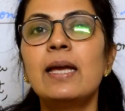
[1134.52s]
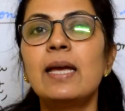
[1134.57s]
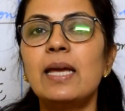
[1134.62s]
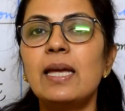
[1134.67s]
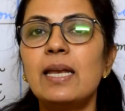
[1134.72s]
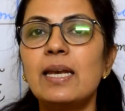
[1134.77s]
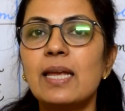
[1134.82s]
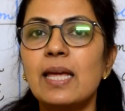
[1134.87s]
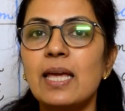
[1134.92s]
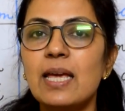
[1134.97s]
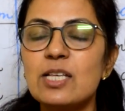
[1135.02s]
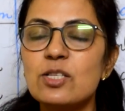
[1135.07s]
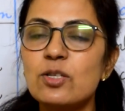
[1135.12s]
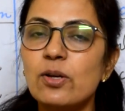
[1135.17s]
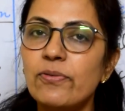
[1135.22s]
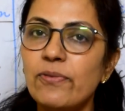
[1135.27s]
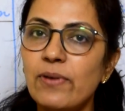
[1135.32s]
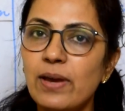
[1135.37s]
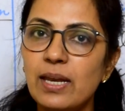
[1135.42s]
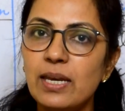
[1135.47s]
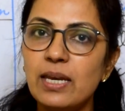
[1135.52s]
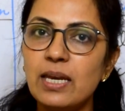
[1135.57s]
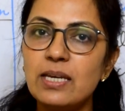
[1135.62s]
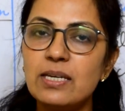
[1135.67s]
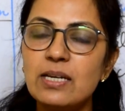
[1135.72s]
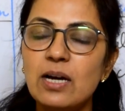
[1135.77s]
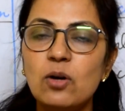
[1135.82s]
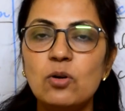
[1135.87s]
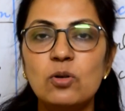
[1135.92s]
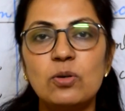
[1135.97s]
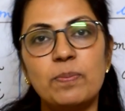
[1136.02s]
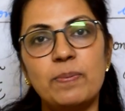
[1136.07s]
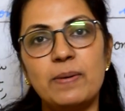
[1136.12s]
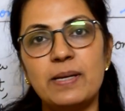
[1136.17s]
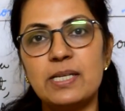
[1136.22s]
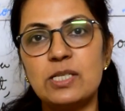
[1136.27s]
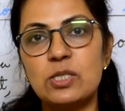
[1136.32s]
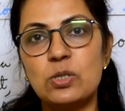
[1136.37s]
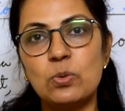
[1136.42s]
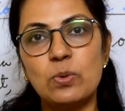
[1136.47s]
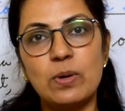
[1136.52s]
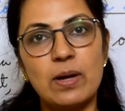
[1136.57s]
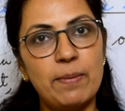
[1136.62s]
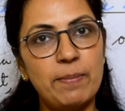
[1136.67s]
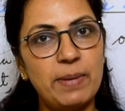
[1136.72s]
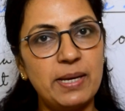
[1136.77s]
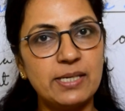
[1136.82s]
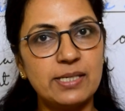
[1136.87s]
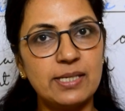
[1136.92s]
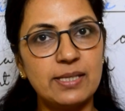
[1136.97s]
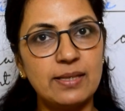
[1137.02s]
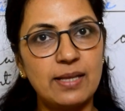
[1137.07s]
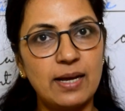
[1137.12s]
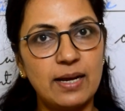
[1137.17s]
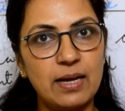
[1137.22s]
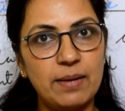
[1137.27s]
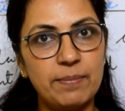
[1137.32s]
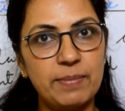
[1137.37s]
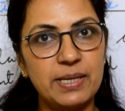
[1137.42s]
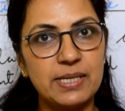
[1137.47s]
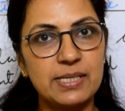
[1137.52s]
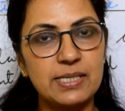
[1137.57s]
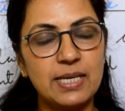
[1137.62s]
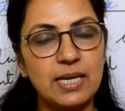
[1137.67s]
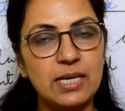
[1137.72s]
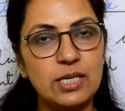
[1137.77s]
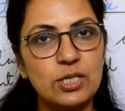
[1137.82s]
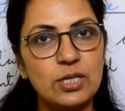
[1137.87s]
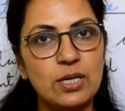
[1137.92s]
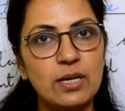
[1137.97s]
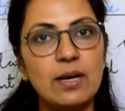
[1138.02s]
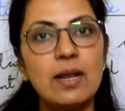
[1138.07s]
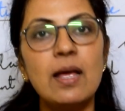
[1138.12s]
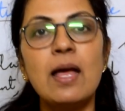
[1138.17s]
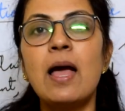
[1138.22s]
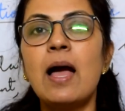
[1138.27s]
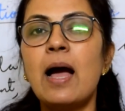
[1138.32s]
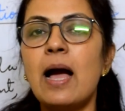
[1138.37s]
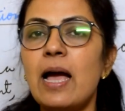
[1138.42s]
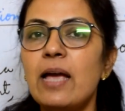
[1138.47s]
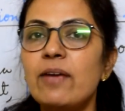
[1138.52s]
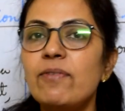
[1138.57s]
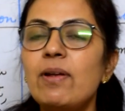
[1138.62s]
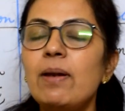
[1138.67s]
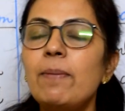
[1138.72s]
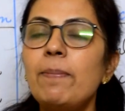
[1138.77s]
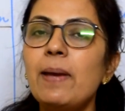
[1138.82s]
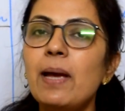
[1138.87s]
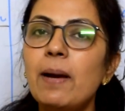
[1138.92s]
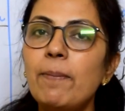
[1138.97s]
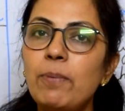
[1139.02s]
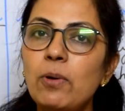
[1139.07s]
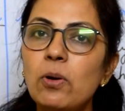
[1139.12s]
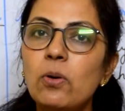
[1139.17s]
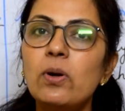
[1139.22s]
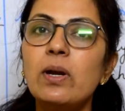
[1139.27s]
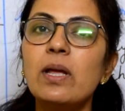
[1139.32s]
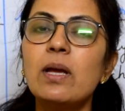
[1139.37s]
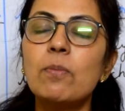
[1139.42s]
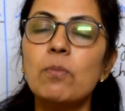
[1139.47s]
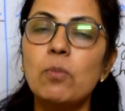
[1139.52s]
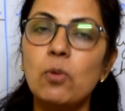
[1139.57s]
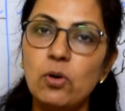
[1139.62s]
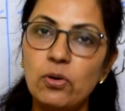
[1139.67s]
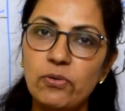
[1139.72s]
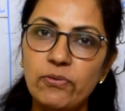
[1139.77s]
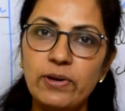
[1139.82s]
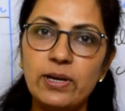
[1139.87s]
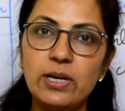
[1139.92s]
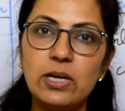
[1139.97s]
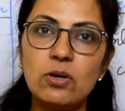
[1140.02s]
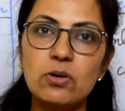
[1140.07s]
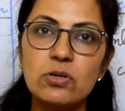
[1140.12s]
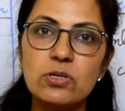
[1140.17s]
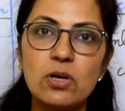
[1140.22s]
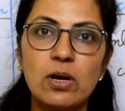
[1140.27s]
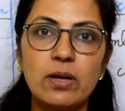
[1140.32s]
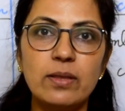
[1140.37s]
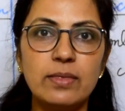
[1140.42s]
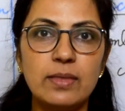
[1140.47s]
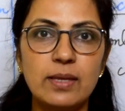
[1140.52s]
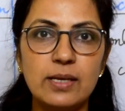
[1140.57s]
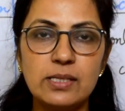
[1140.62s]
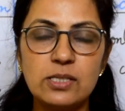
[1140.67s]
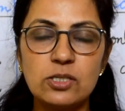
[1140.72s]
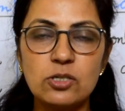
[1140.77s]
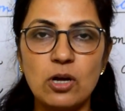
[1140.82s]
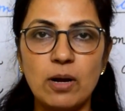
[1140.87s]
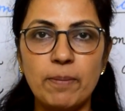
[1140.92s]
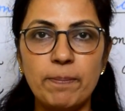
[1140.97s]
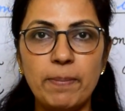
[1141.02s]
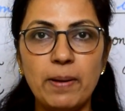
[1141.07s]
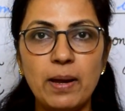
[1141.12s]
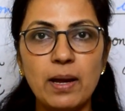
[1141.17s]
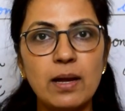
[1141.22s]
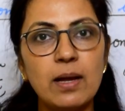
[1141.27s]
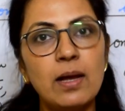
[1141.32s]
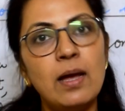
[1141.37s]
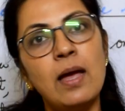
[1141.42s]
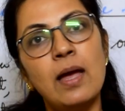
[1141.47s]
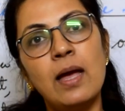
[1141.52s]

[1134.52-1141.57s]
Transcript: In case of any doubt, please do comment in the comment section. I will be uploading more videos on this topic.